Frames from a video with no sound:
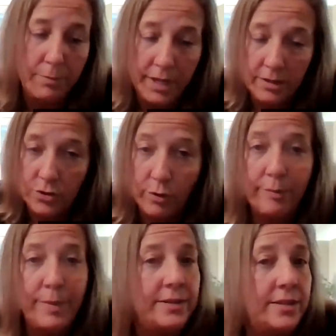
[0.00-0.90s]
being
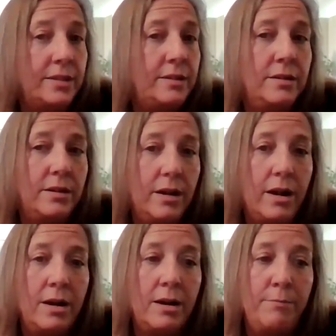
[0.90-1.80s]
tormented
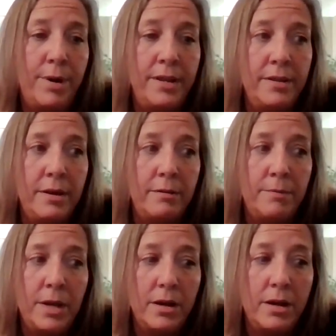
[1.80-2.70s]
uh, by
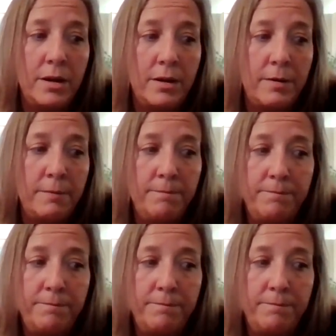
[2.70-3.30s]
them, uh,